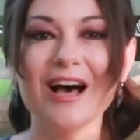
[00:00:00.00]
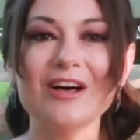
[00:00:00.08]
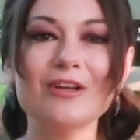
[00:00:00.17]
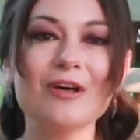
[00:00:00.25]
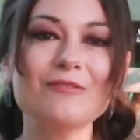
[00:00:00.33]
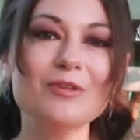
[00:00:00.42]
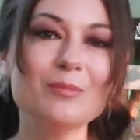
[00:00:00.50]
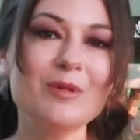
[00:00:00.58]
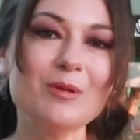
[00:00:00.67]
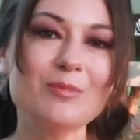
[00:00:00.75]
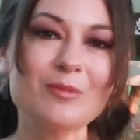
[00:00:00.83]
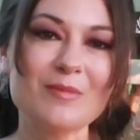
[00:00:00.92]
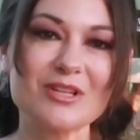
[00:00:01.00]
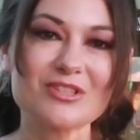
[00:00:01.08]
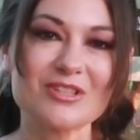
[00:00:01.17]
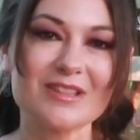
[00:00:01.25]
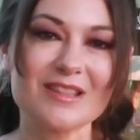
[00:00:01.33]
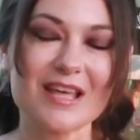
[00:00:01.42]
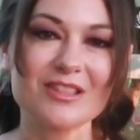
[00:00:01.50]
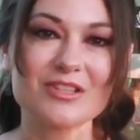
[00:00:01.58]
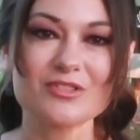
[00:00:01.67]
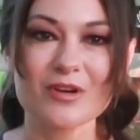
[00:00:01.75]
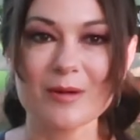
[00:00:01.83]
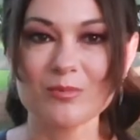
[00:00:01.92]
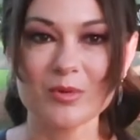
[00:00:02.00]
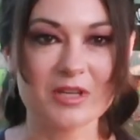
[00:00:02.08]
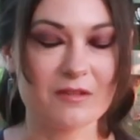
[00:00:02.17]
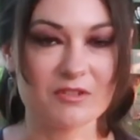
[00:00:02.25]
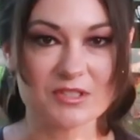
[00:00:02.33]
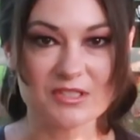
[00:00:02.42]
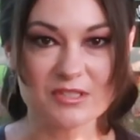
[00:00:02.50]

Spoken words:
A few people mentioned that the trap wouldn't even